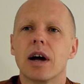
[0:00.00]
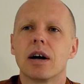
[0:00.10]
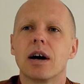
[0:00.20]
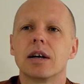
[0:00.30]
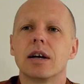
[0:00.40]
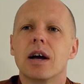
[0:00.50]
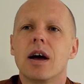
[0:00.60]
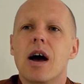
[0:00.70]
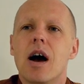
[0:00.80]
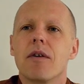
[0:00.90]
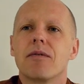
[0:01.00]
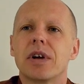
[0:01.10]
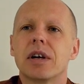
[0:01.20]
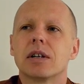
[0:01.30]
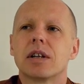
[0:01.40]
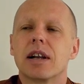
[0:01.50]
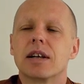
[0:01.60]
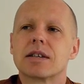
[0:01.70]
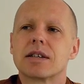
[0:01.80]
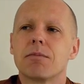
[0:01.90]
and I, I feel that
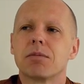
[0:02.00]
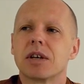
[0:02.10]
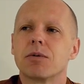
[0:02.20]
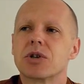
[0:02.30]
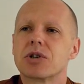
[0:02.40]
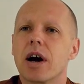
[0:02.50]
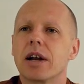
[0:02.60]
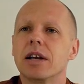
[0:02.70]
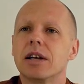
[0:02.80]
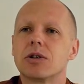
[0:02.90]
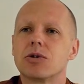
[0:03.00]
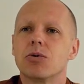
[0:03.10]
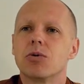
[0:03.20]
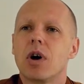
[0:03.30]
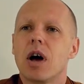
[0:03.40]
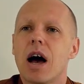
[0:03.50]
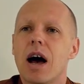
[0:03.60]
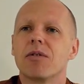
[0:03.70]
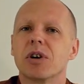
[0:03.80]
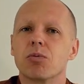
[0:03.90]
it's something which I need to
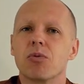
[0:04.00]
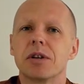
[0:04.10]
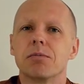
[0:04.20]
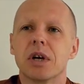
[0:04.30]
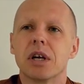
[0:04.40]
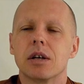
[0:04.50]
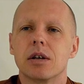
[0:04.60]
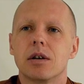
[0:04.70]
have it with me.